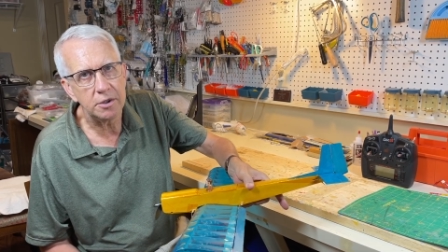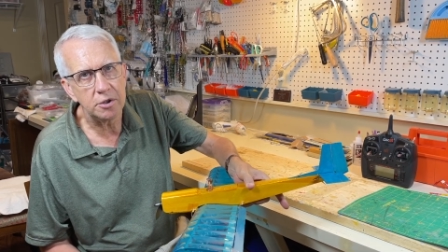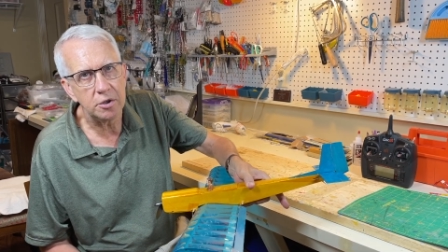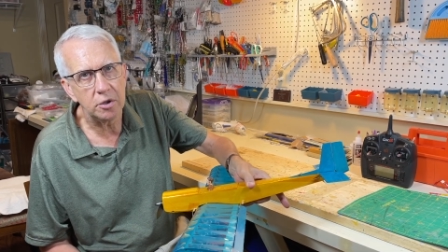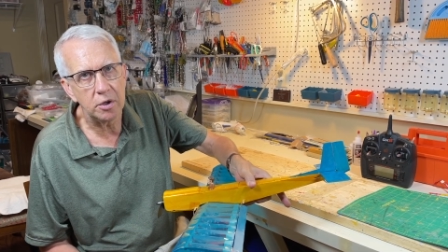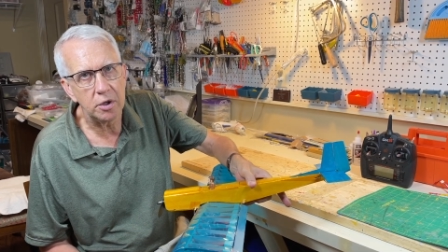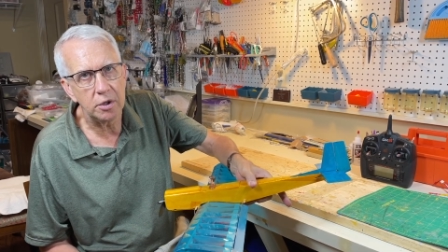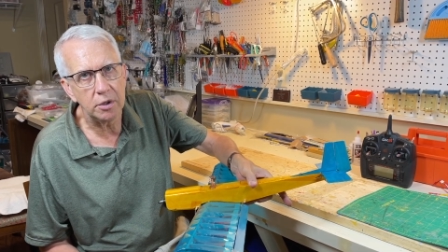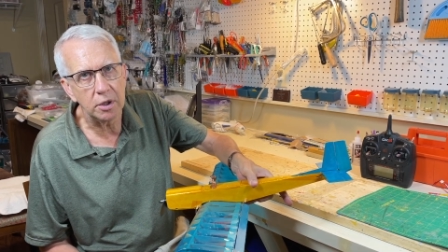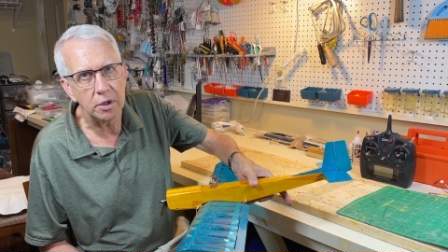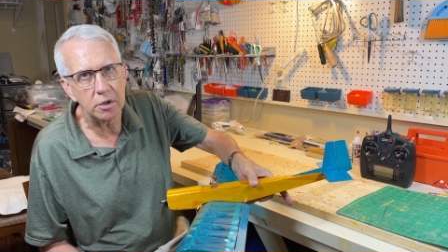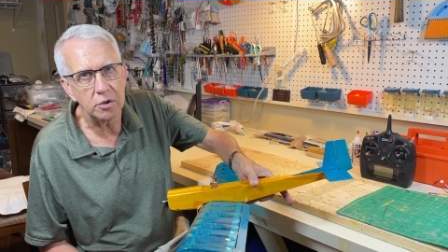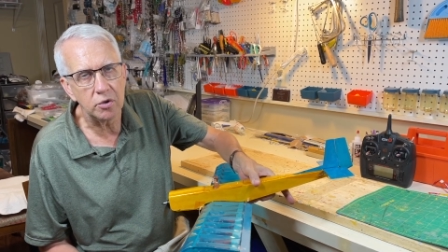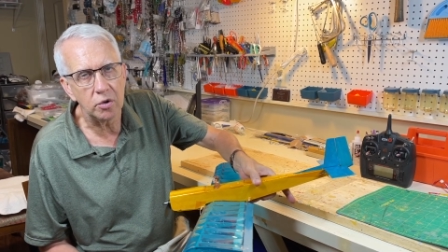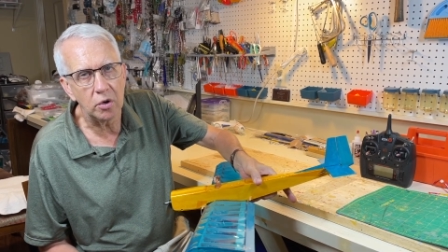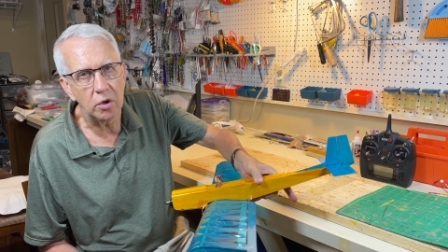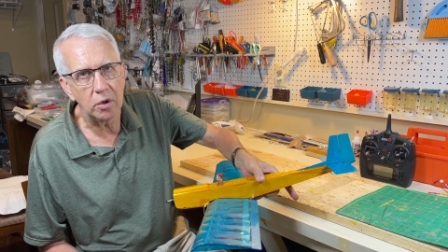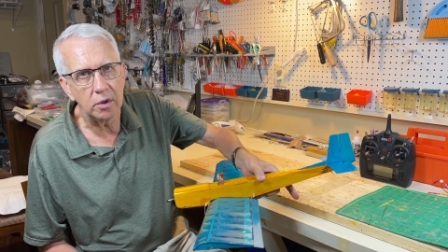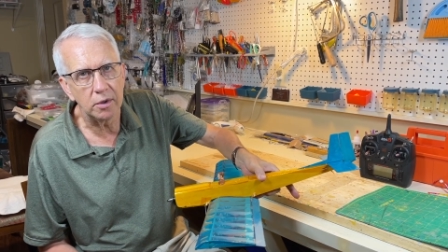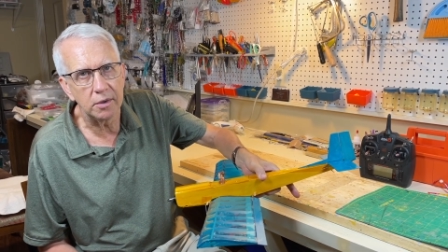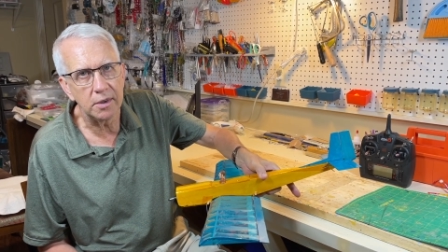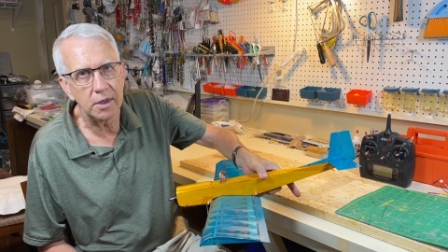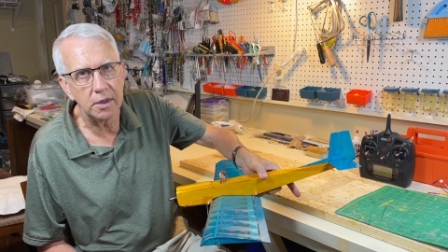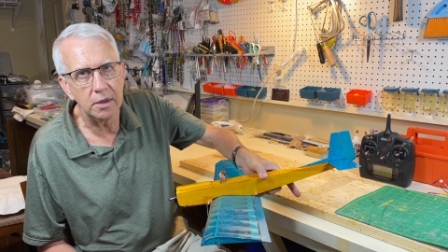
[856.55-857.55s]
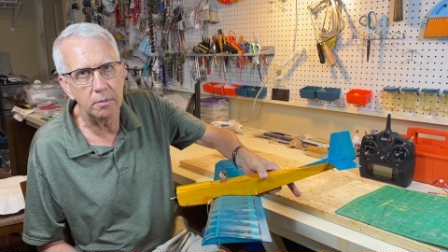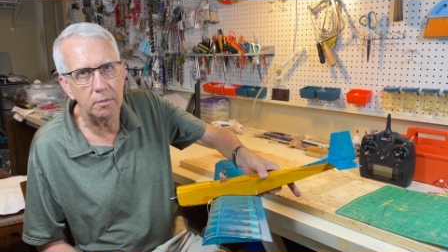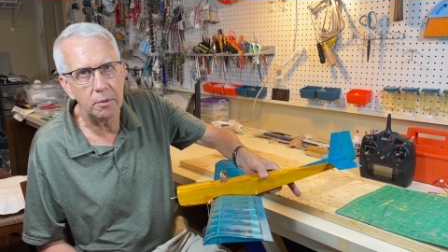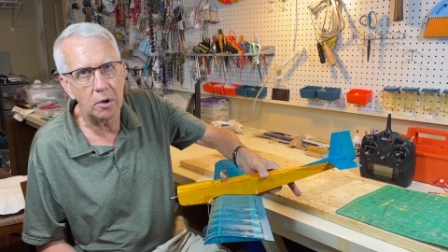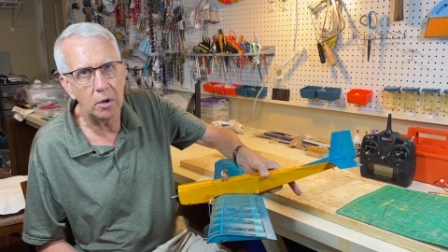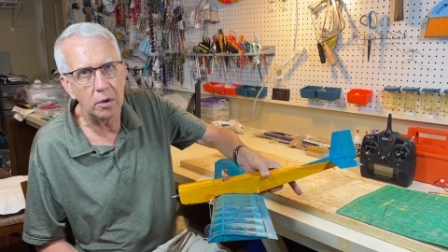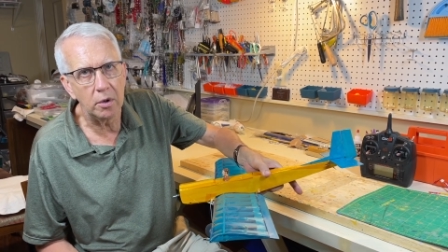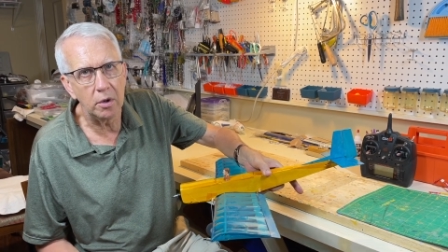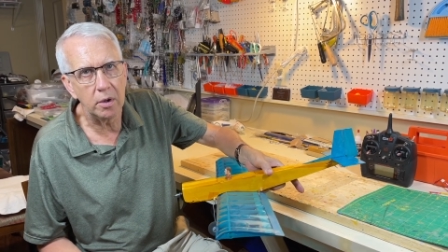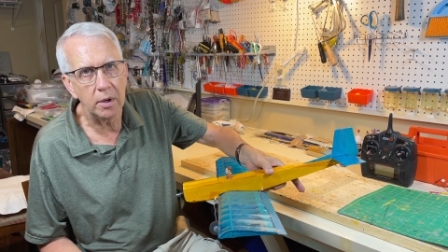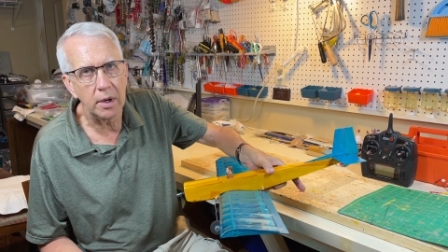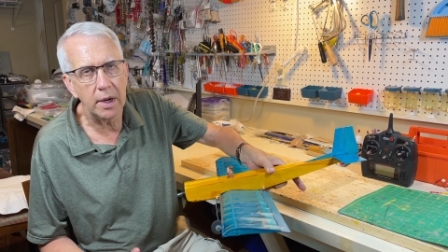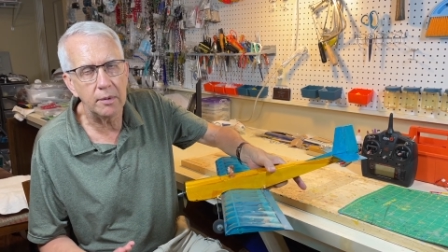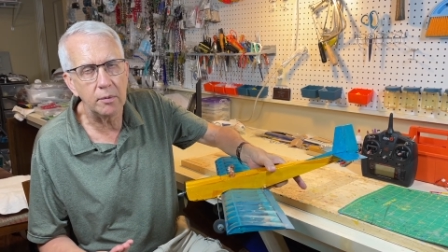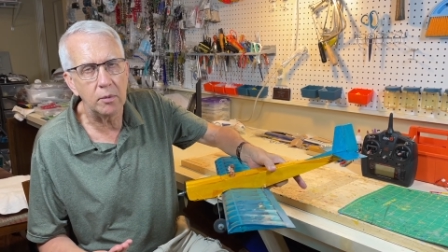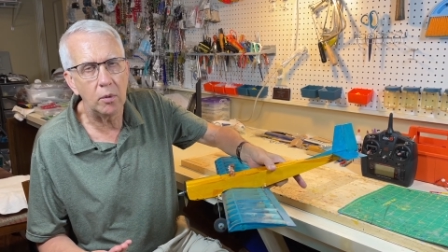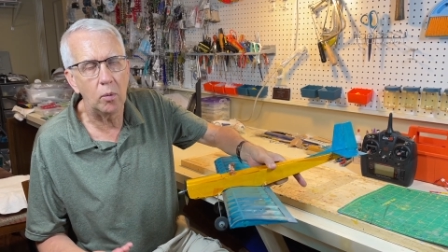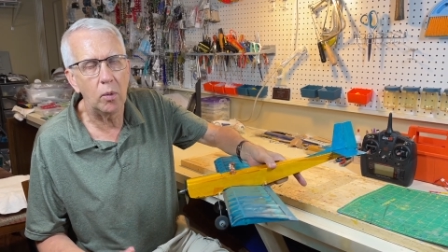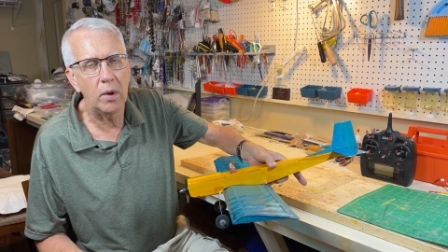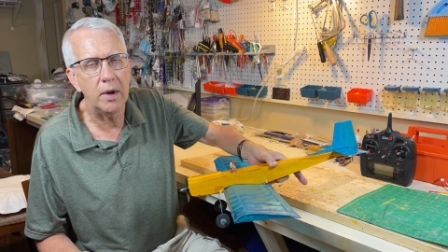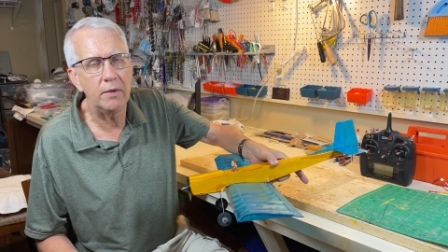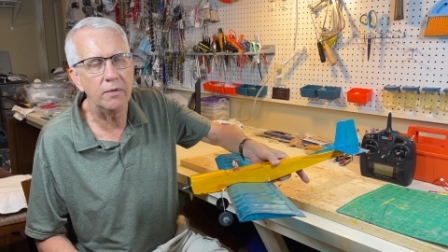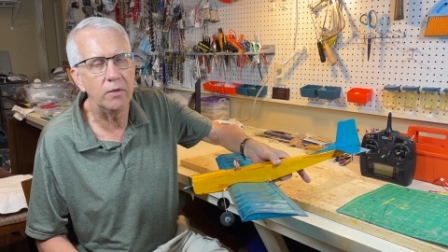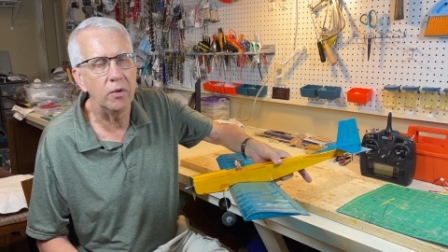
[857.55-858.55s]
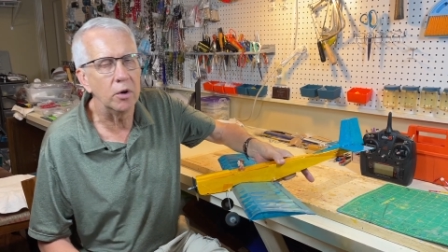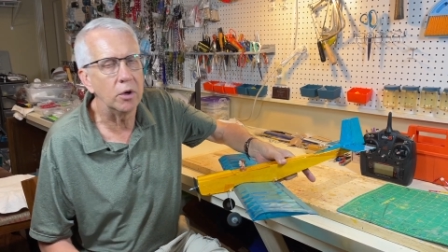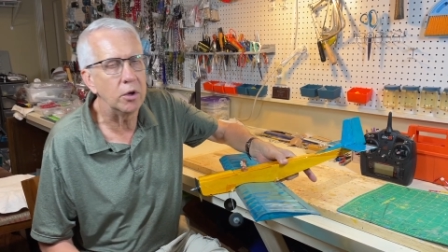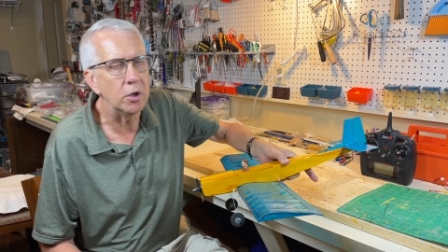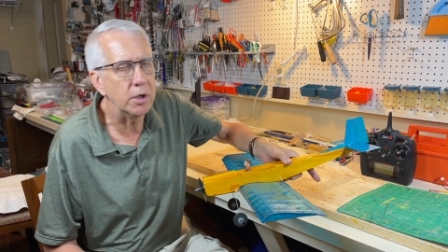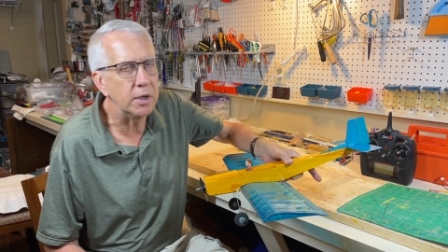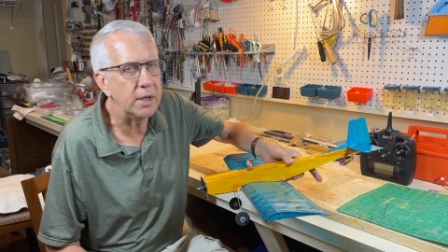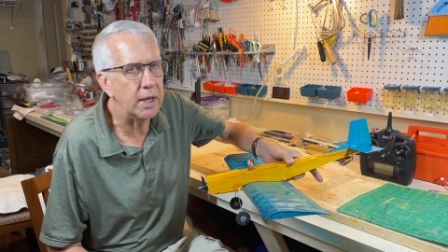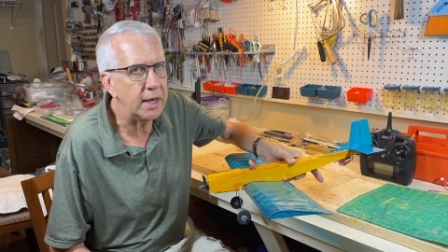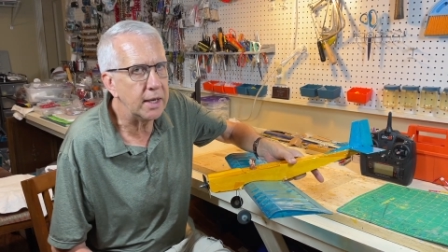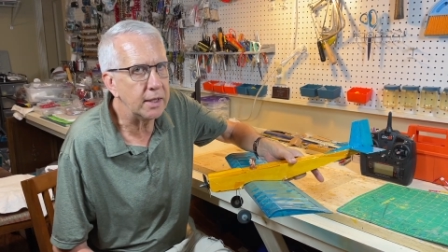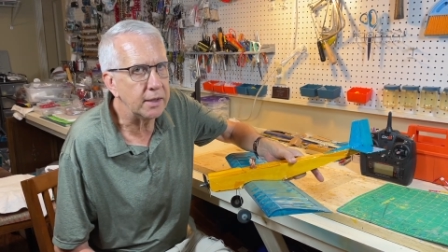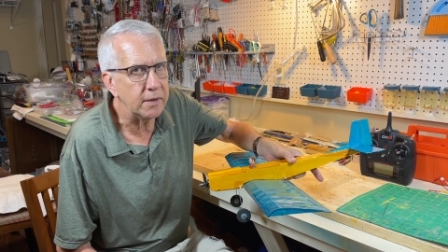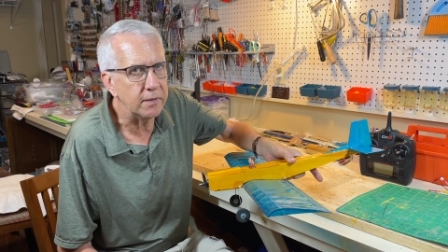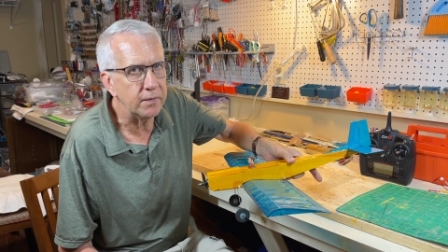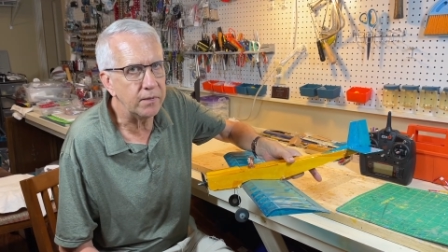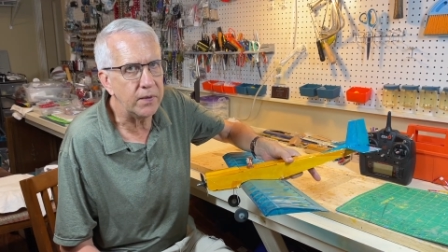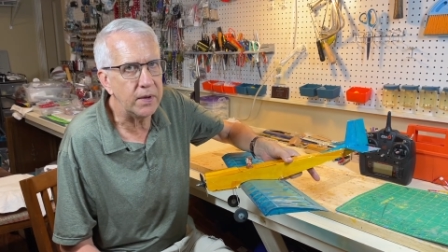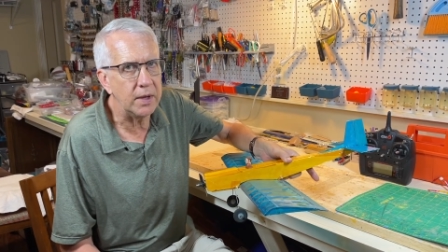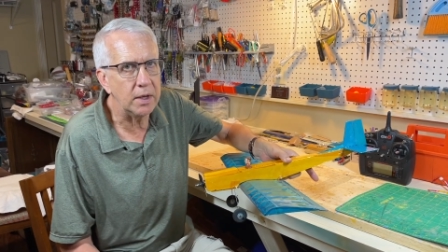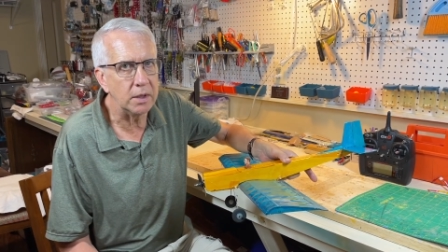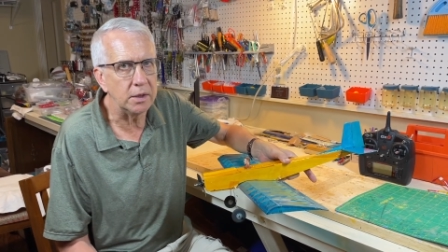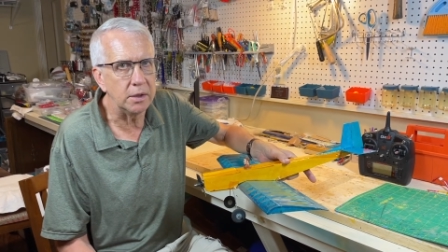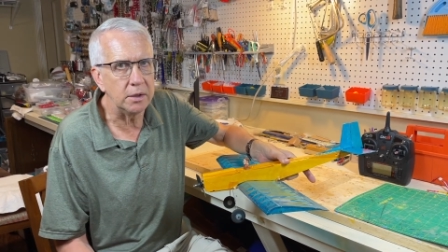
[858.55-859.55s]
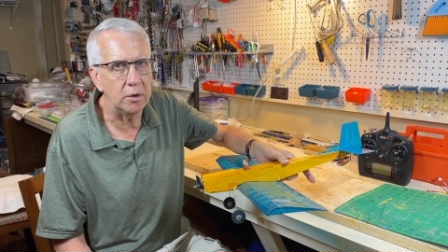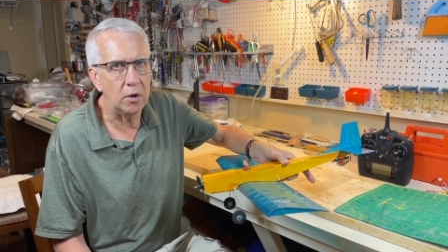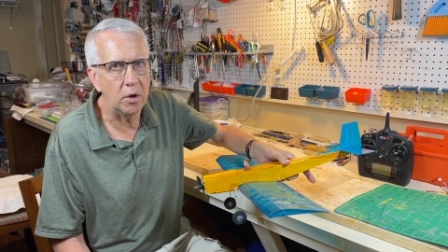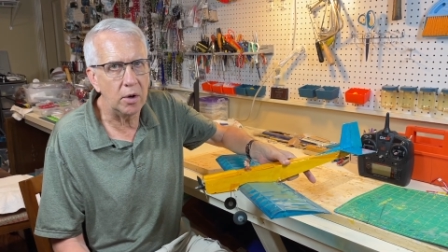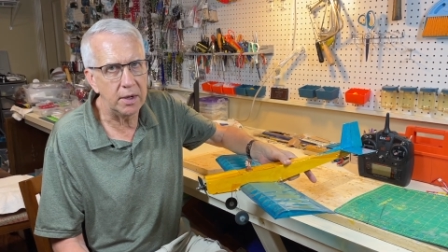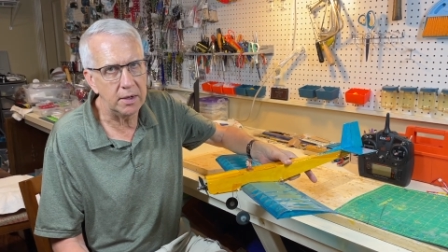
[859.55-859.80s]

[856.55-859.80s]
show you the controls of the motor and we'll wait for a good day at the field to go